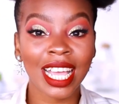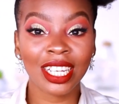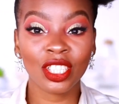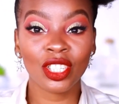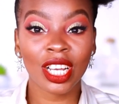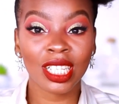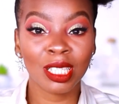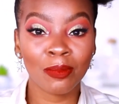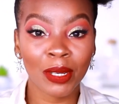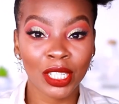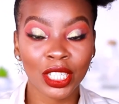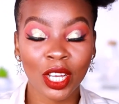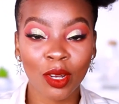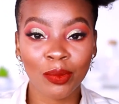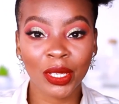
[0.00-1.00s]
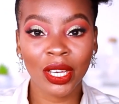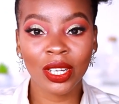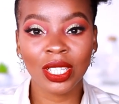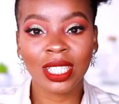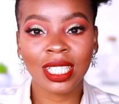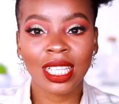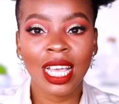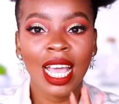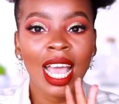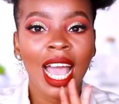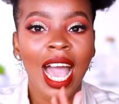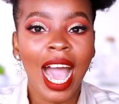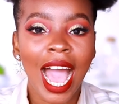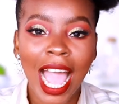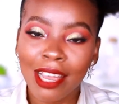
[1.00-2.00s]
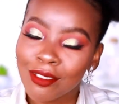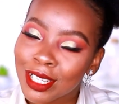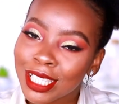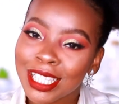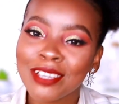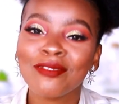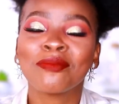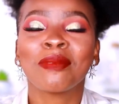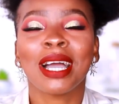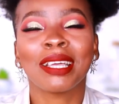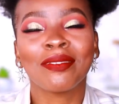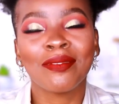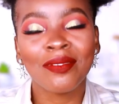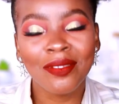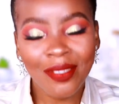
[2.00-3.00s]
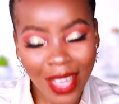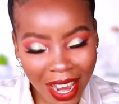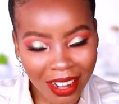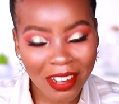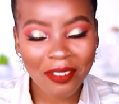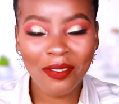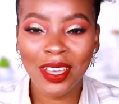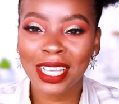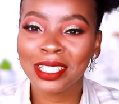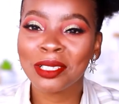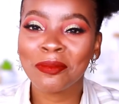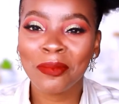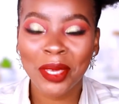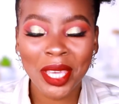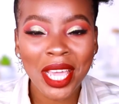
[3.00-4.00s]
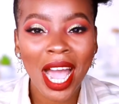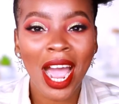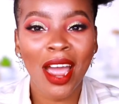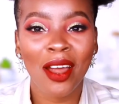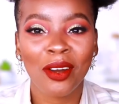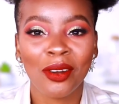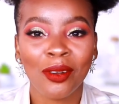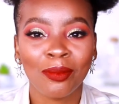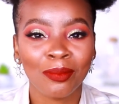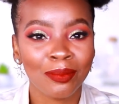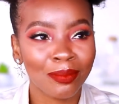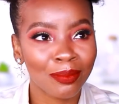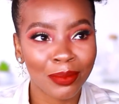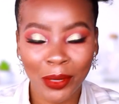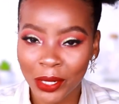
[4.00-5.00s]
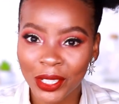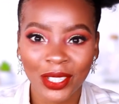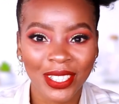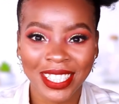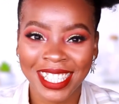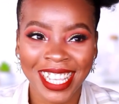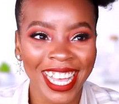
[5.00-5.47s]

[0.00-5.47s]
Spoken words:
extra special because I received my very first PR product.